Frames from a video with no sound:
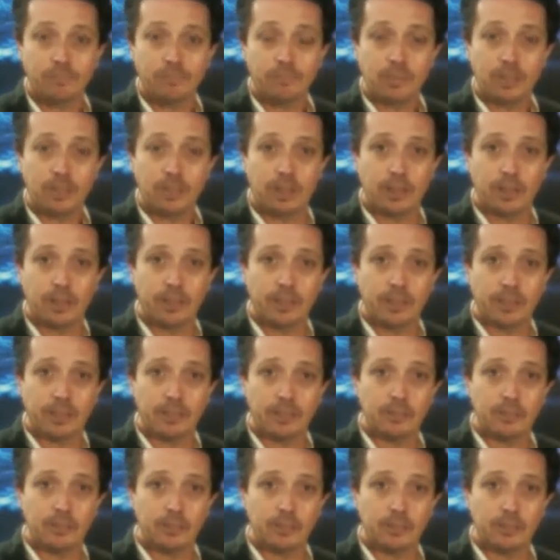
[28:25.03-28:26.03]
So exactly
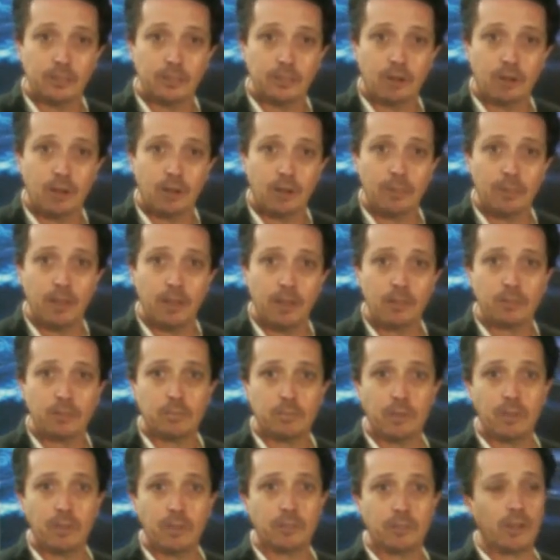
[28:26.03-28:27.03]
right. You're right. Most
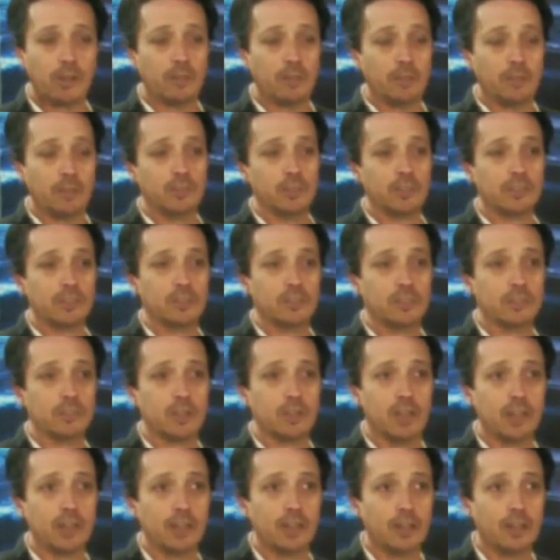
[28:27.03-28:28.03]
most great musicians
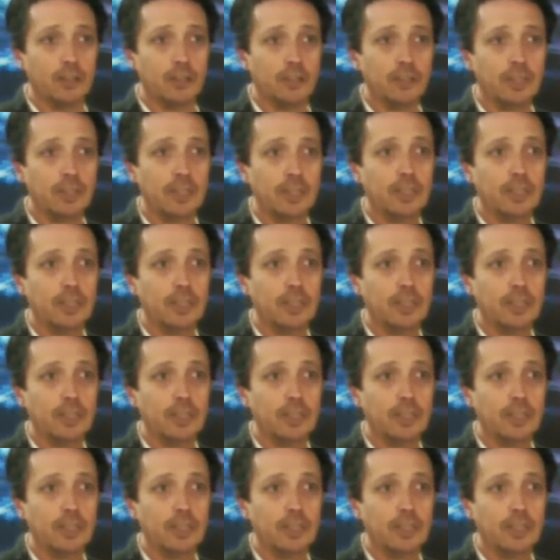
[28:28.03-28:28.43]
I know